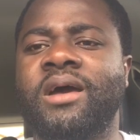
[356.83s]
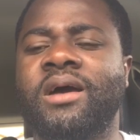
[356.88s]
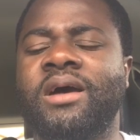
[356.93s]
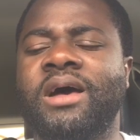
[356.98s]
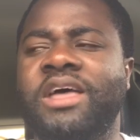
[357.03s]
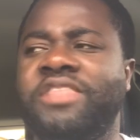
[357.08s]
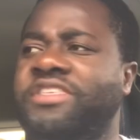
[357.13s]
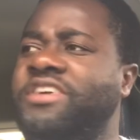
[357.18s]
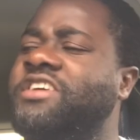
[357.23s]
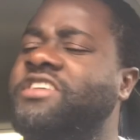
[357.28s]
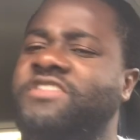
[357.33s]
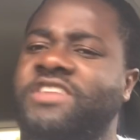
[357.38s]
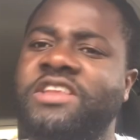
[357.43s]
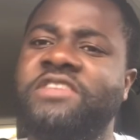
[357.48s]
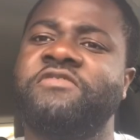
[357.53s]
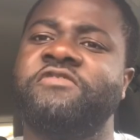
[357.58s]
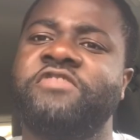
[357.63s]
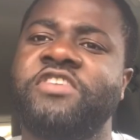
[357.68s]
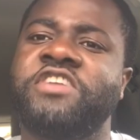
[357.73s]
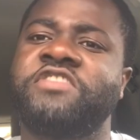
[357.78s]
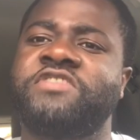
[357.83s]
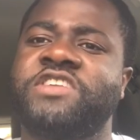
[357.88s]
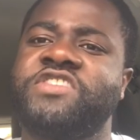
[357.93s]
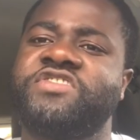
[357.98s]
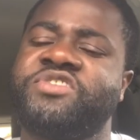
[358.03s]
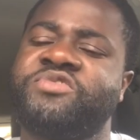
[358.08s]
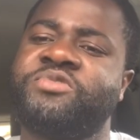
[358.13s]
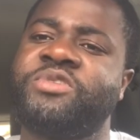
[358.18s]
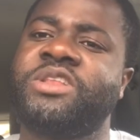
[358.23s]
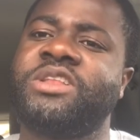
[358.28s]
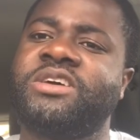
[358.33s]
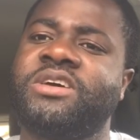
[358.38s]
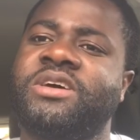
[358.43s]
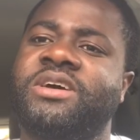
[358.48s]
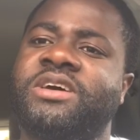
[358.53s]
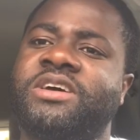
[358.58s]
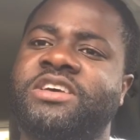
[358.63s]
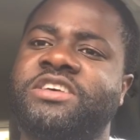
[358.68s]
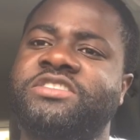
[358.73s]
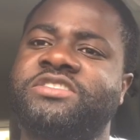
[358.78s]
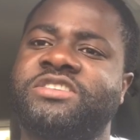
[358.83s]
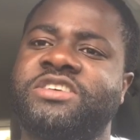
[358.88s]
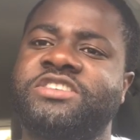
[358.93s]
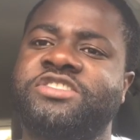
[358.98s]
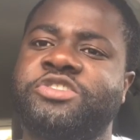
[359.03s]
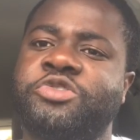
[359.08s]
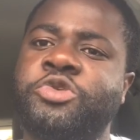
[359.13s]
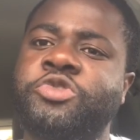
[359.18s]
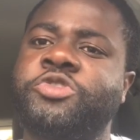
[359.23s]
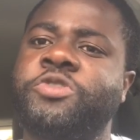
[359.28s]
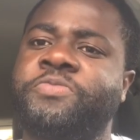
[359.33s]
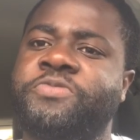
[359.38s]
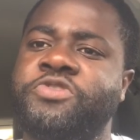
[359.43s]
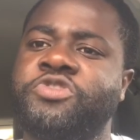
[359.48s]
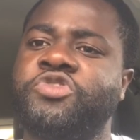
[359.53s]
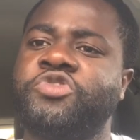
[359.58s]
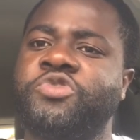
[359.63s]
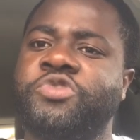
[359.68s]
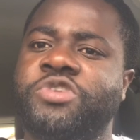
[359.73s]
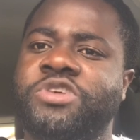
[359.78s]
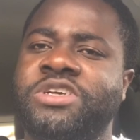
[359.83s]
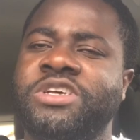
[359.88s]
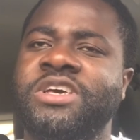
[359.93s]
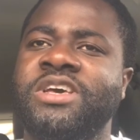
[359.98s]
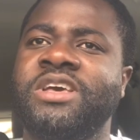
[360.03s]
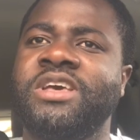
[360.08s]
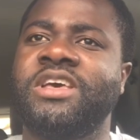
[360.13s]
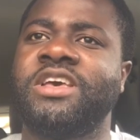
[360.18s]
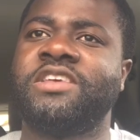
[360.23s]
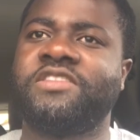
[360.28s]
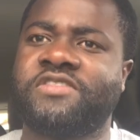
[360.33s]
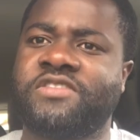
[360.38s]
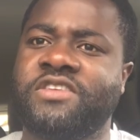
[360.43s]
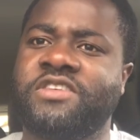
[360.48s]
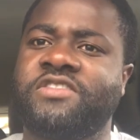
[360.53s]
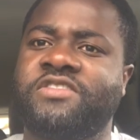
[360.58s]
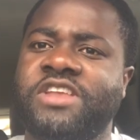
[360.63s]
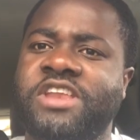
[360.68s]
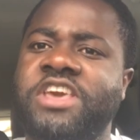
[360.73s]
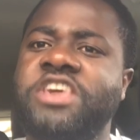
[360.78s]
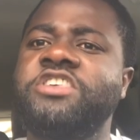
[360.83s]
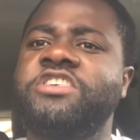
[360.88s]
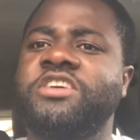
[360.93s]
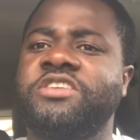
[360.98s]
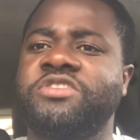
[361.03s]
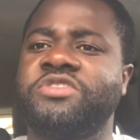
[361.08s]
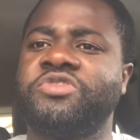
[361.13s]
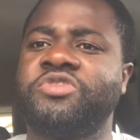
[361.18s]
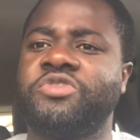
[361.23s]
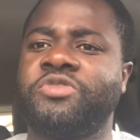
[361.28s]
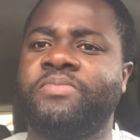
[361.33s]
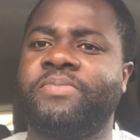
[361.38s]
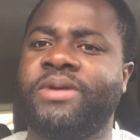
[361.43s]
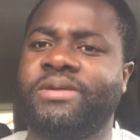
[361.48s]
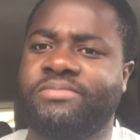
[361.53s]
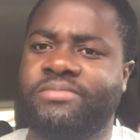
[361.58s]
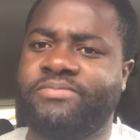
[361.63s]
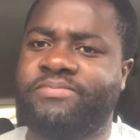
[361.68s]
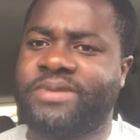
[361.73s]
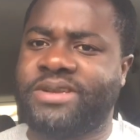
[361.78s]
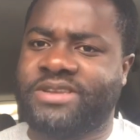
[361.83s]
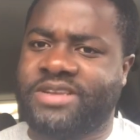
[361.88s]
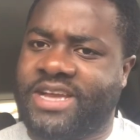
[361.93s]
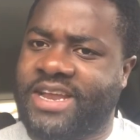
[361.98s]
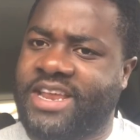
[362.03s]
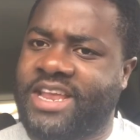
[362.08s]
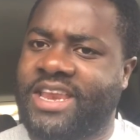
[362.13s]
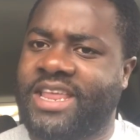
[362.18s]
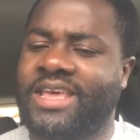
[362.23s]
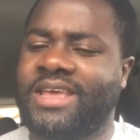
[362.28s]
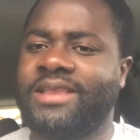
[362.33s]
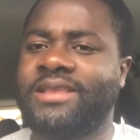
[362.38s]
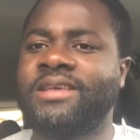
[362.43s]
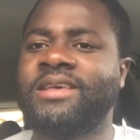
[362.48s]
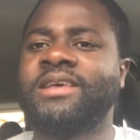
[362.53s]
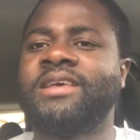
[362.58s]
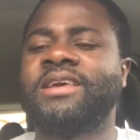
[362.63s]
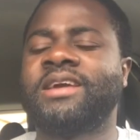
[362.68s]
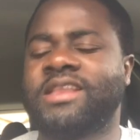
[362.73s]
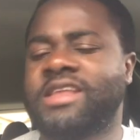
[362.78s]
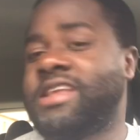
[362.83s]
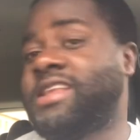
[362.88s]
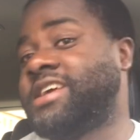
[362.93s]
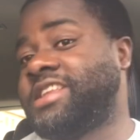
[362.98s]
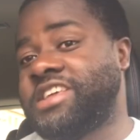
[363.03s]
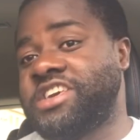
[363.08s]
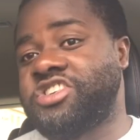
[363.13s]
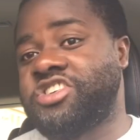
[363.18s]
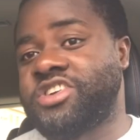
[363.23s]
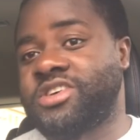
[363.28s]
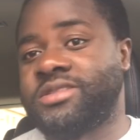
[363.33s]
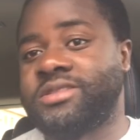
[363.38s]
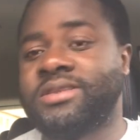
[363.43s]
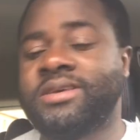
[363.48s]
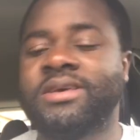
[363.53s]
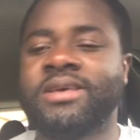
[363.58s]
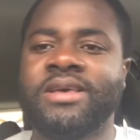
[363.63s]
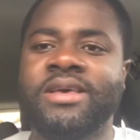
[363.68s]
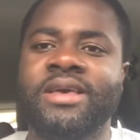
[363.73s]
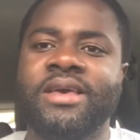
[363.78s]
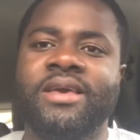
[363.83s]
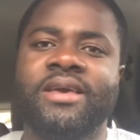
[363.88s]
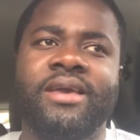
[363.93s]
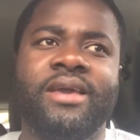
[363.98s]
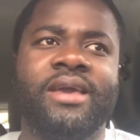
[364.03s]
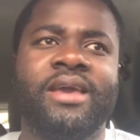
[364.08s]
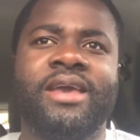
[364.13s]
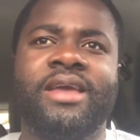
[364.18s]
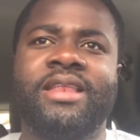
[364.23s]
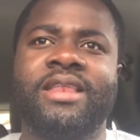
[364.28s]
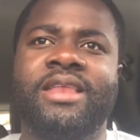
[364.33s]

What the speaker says: think he's an investor, is an entrepreneur, is an Asian dude, but Canadian Asian. And